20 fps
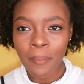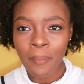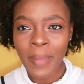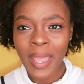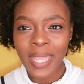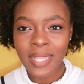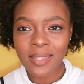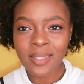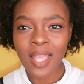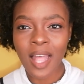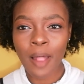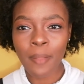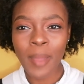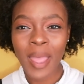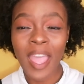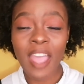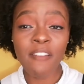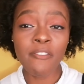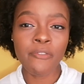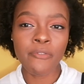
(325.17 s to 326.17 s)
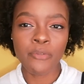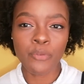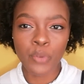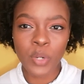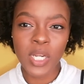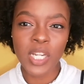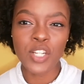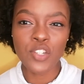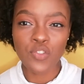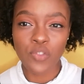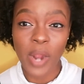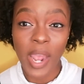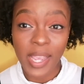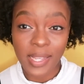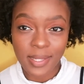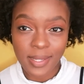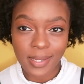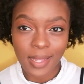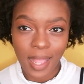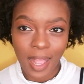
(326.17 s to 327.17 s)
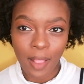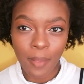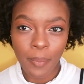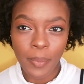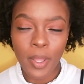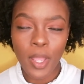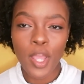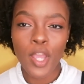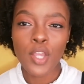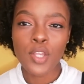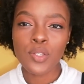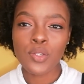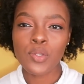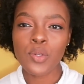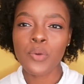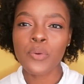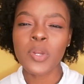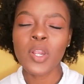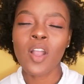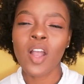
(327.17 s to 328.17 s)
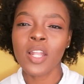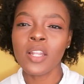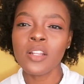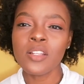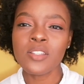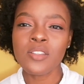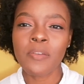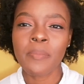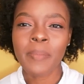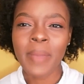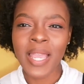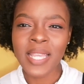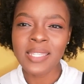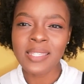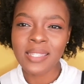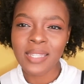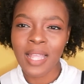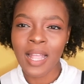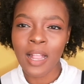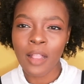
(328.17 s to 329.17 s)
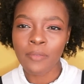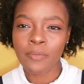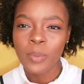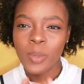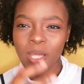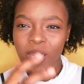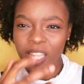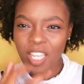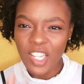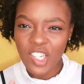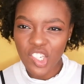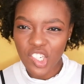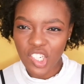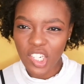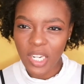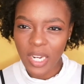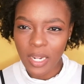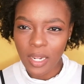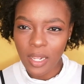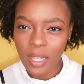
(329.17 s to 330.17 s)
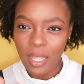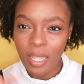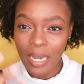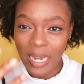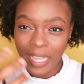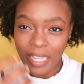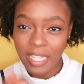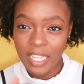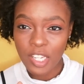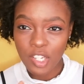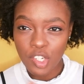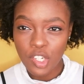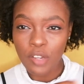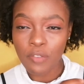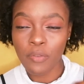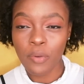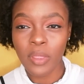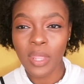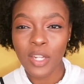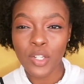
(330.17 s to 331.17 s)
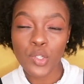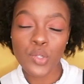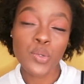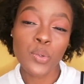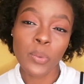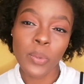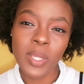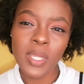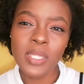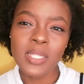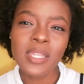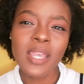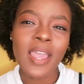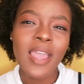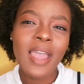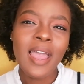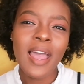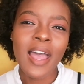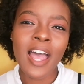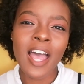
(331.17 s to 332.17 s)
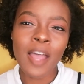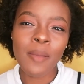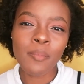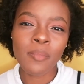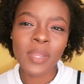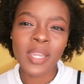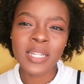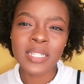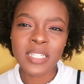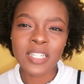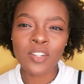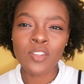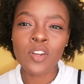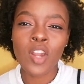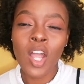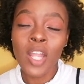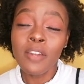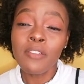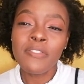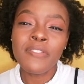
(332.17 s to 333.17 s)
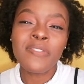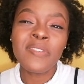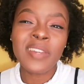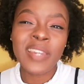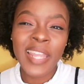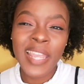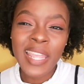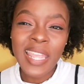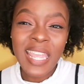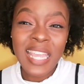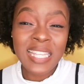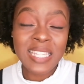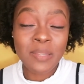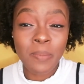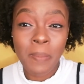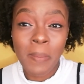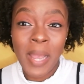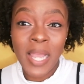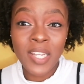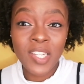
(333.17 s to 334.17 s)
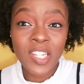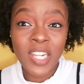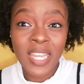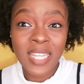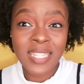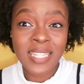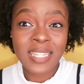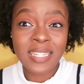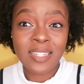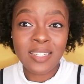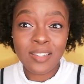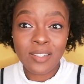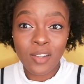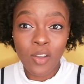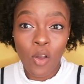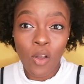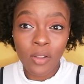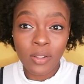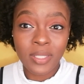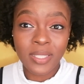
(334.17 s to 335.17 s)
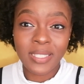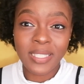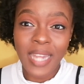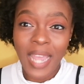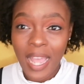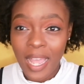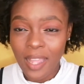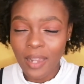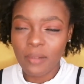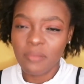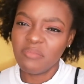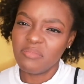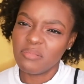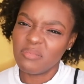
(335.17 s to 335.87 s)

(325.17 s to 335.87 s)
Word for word: my scalp I have really dry scalp so regardless my scalp itching like itching for that two weeks um it did not flake as much as it da-